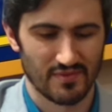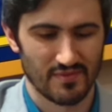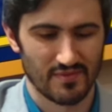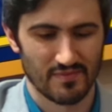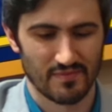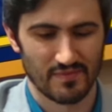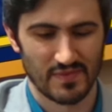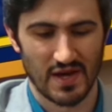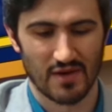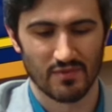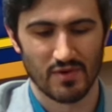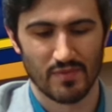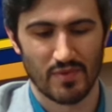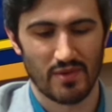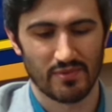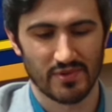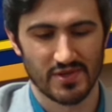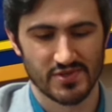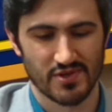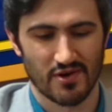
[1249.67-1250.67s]
Now,
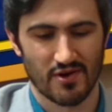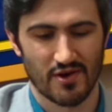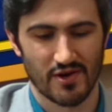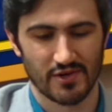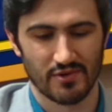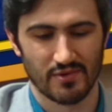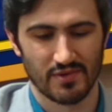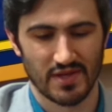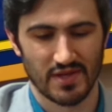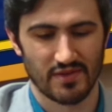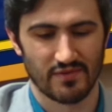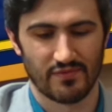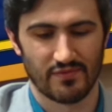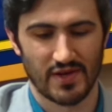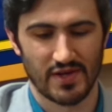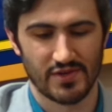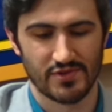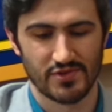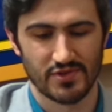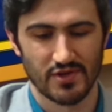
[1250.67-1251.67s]
Republicans are arguing that the
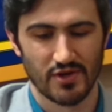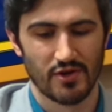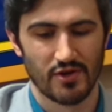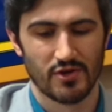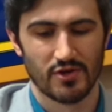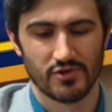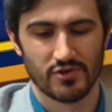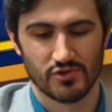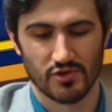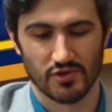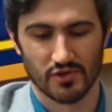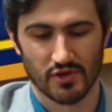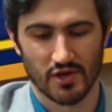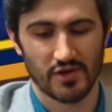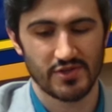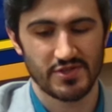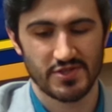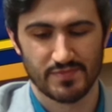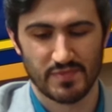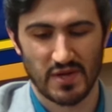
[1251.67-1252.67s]
feds should
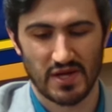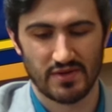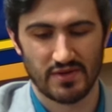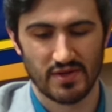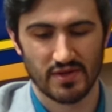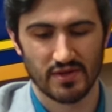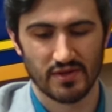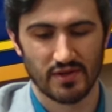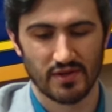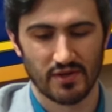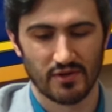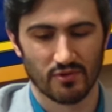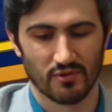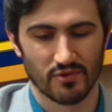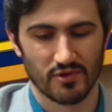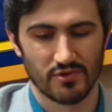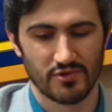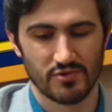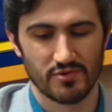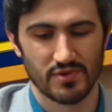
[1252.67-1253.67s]
cut spending in
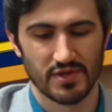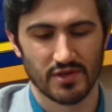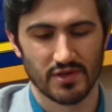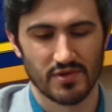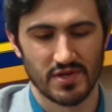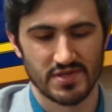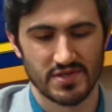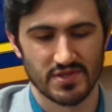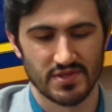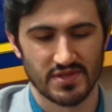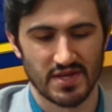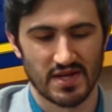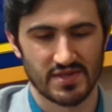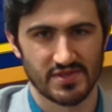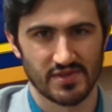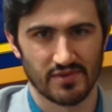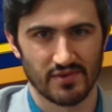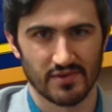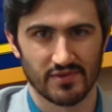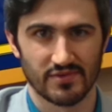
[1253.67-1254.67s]
order to increase the debt
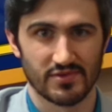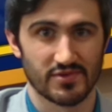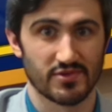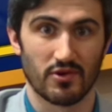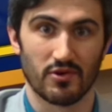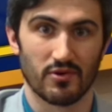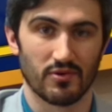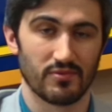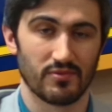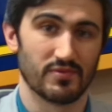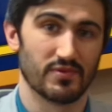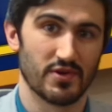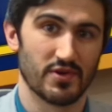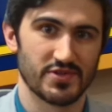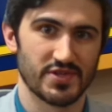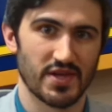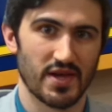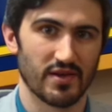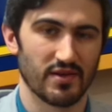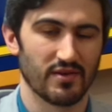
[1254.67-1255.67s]
ceiling. So they're
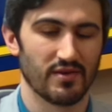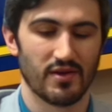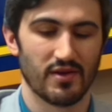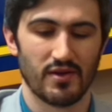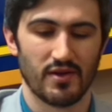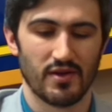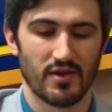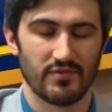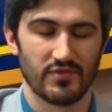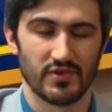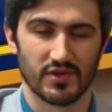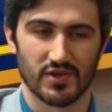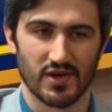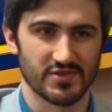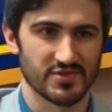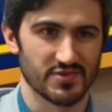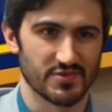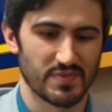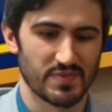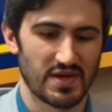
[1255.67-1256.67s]
saying, if you
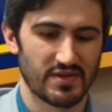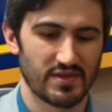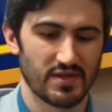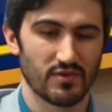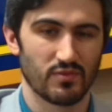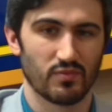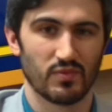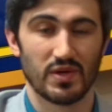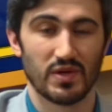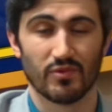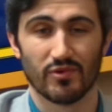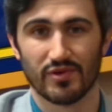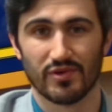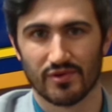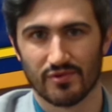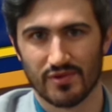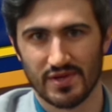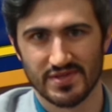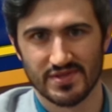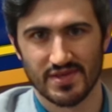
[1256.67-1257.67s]
cut some spending, we will
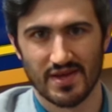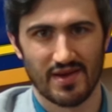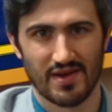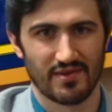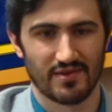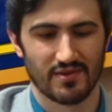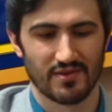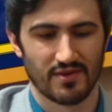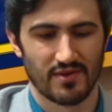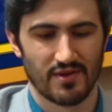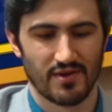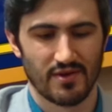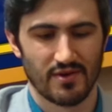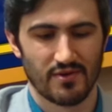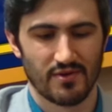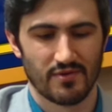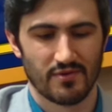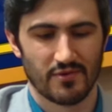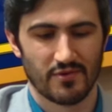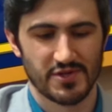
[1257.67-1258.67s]
increase that,
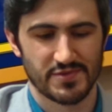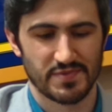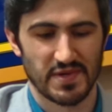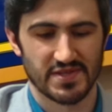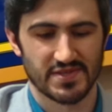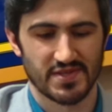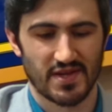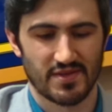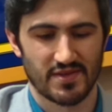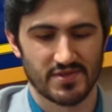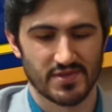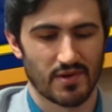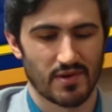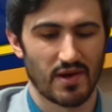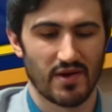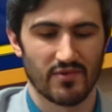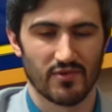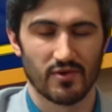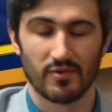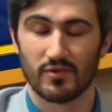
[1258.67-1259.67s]
which makes sense.
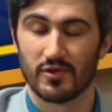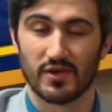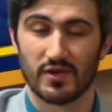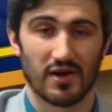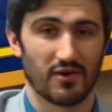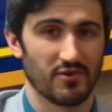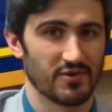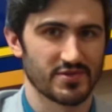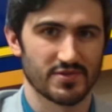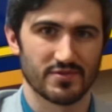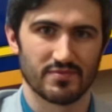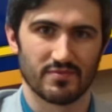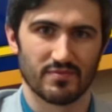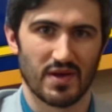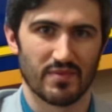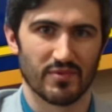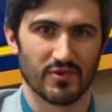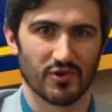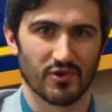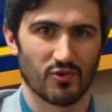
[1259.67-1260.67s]
However, you always
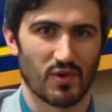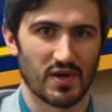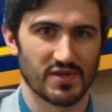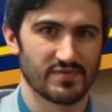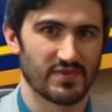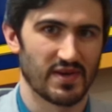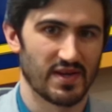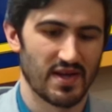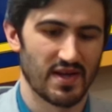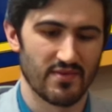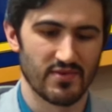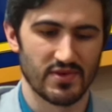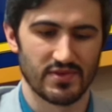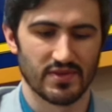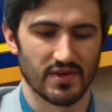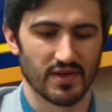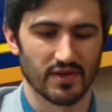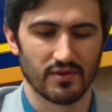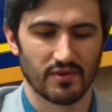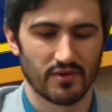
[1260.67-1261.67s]
remember, quantify
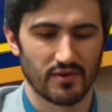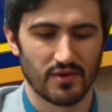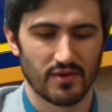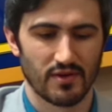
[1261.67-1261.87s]
everything.